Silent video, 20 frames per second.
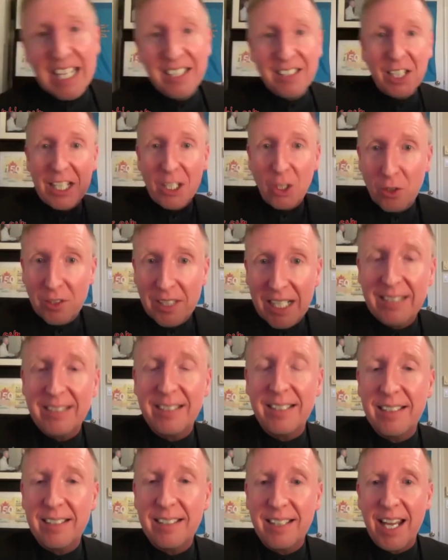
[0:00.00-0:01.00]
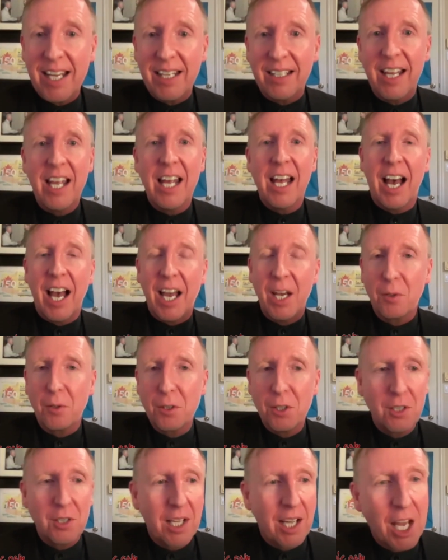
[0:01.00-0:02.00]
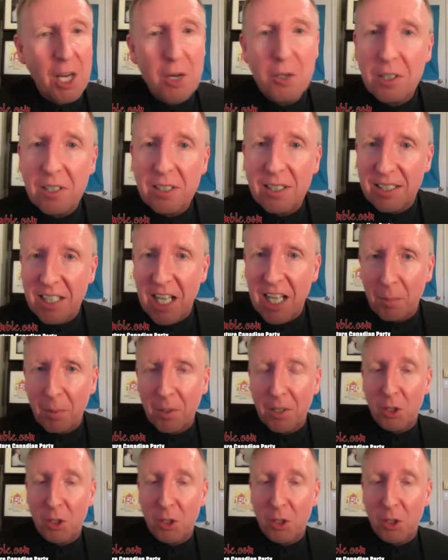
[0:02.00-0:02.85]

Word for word: It's it's insane. I always I use this example.